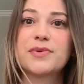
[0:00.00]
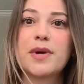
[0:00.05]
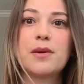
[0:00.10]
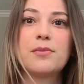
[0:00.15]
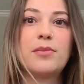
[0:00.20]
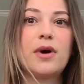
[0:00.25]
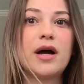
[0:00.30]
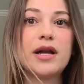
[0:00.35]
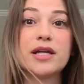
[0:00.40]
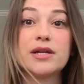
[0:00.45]
My
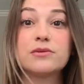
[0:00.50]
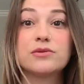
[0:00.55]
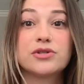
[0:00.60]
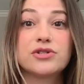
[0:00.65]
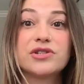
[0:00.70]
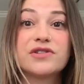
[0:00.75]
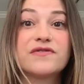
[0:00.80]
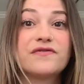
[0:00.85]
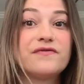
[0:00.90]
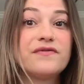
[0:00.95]
body
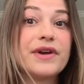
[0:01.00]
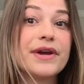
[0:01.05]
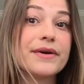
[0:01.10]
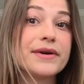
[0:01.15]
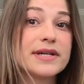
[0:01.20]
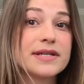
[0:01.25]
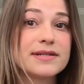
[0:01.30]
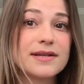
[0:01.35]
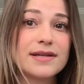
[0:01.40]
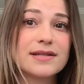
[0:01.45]
was just
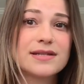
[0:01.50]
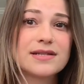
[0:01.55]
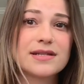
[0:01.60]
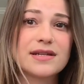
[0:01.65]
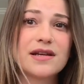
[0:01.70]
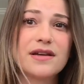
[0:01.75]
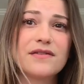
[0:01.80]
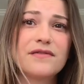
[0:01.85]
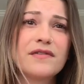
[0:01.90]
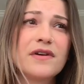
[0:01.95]
very
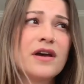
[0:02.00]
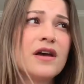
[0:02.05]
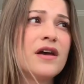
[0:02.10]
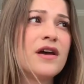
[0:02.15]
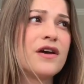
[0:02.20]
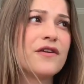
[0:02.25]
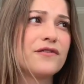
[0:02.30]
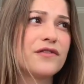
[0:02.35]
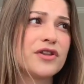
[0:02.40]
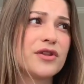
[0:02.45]
sensitive
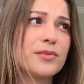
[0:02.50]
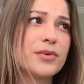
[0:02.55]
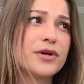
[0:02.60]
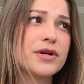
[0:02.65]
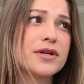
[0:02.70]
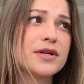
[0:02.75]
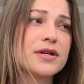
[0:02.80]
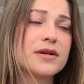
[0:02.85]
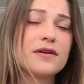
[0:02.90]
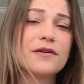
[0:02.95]
for
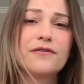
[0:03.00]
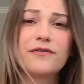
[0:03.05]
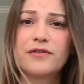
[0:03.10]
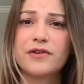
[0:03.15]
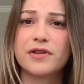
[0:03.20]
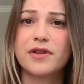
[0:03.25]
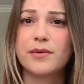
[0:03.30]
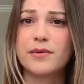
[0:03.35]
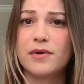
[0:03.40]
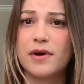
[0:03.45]

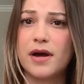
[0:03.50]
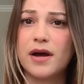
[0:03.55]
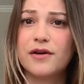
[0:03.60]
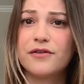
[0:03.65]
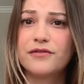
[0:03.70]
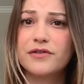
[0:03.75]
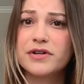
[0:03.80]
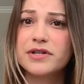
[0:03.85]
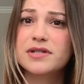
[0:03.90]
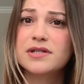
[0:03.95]

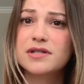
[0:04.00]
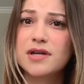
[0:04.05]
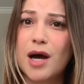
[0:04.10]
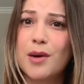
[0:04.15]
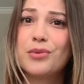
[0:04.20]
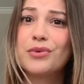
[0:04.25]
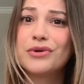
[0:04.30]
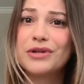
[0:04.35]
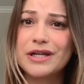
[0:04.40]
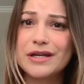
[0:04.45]
the first
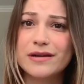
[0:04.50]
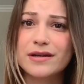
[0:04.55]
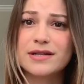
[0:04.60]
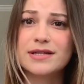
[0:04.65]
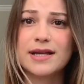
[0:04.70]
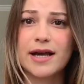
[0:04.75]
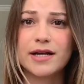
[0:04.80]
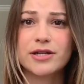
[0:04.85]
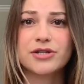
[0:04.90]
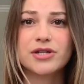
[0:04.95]
couple of
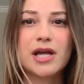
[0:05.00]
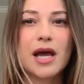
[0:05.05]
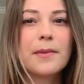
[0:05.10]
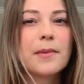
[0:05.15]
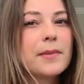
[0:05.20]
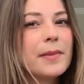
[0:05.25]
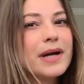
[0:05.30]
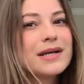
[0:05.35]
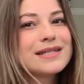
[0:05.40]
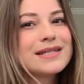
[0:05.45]
years, actually.
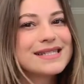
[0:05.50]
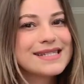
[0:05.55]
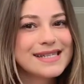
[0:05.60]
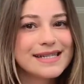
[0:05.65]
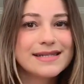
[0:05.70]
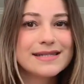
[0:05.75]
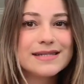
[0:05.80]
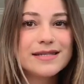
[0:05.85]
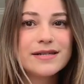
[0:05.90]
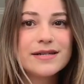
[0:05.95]
I'm about
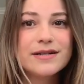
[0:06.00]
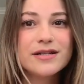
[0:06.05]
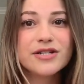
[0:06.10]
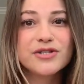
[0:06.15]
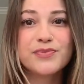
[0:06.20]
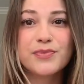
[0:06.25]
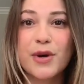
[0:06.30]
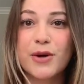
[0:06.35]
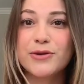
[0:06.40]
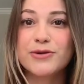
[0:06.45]
6
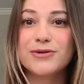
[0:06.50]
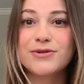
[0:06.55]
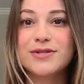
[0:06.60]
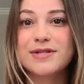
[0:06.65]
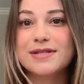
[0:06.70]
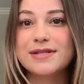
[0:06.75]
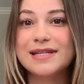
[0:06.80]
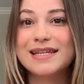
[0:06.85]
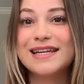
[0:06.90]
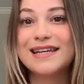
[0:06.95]
years
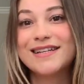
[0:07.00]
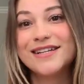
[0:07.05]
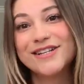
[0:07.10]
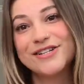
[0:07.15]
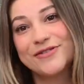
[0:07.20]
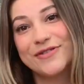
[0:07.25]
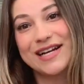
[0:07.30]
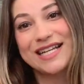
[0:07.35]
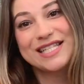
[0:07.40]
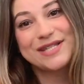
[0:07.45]
post kidney
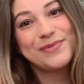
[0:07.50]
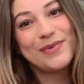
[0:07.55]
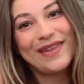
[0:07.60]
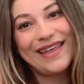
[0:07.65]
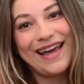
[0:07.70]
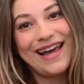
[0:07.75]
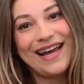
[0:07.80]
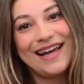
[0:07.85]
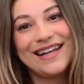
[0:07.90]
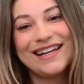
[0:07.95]

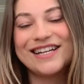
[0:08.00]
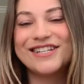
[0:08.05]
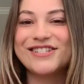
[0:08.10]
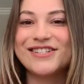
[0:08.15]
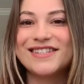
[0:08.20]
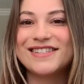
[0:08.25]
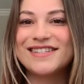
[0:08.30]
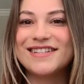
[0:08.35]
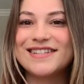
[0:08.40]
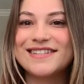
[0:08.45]
transplant. I
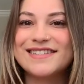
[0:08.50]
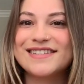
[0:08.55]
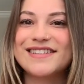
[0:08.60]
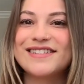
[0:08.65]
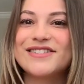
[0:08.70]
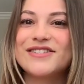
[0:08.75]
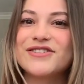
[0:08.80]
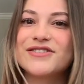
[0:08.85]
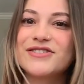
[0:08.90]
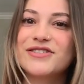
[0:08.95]
just hit
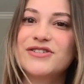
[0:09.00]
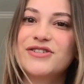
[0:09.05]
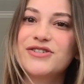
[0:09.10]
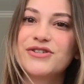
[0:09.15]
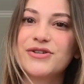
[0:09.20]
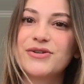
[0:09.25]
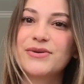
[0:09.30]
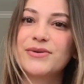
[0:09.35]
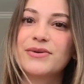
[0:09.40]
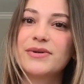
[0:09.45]
6 years in
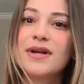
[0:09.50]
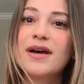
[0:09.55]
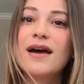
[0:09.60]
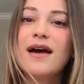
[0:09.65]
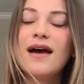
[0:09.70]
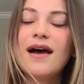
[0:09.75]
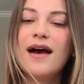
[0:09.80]
June.